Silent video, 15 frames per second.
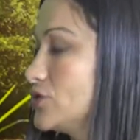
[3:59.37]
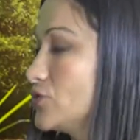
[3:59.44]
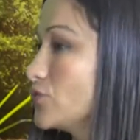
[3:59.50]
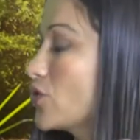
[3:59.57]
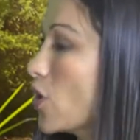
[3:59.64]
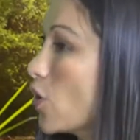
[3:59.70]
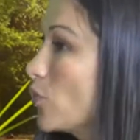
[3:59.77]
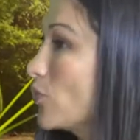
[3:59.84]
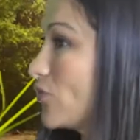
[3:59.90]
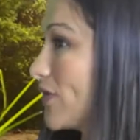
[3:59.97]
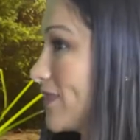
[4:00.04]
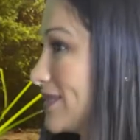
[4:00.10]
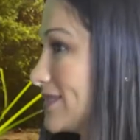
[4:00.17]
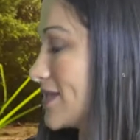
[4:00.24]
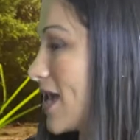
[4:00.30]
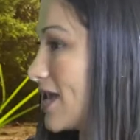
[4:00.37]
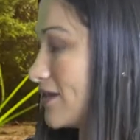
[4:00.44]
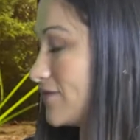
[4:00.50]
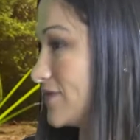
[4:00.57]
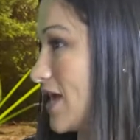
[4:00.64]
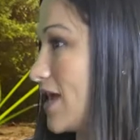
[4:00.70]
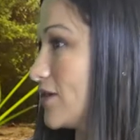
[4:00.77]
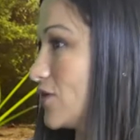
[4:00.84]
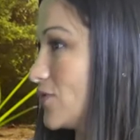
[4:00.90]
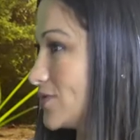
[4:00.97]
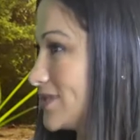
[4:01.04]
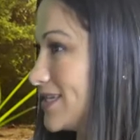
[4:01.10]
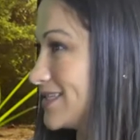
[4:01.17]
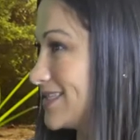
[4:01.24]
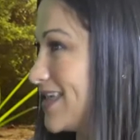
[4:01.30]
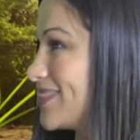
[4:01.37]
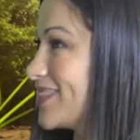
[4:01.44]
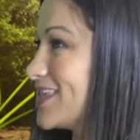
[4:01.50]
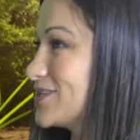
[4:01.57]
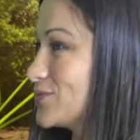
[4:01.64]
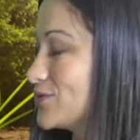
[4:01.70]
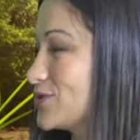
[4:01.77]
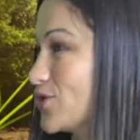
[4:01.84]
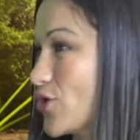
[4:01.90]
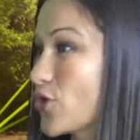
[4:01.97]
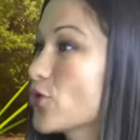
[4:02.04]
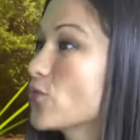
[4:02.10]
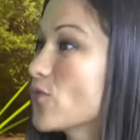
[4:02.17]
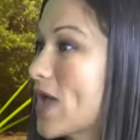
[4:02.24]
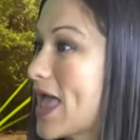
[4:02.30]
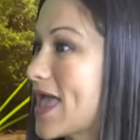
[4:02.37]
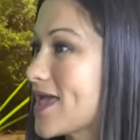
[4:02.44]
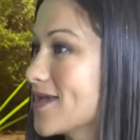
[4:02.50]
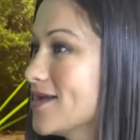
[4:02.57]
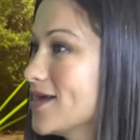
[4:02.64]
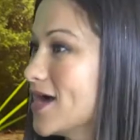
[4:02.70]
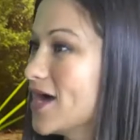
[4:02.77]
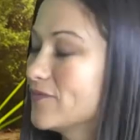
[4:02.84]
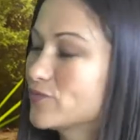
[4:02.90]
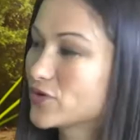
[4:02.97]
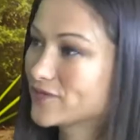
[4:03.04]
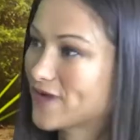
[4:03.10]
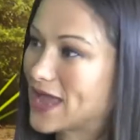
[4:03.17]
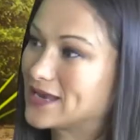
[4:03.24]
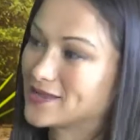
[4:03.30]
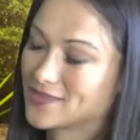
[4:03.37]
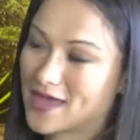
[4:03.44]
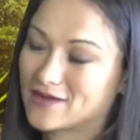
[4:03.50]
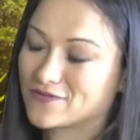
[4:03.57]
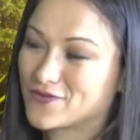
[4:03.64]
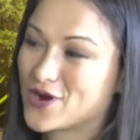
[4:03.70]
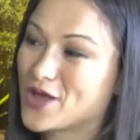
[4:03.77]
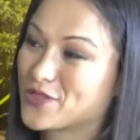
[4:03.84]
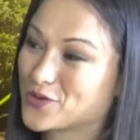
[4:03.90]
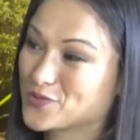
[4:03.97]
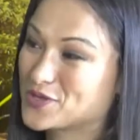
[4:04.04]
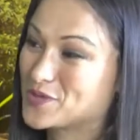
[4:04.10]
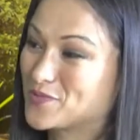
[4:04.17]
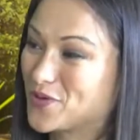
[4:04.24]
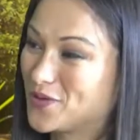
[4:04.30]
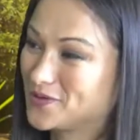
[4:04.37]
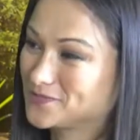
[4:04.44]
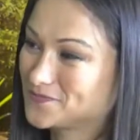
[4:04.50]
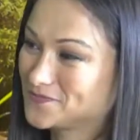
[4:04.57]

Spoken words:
to cope with kind of diagnosis, and this was her way of providing that for other people.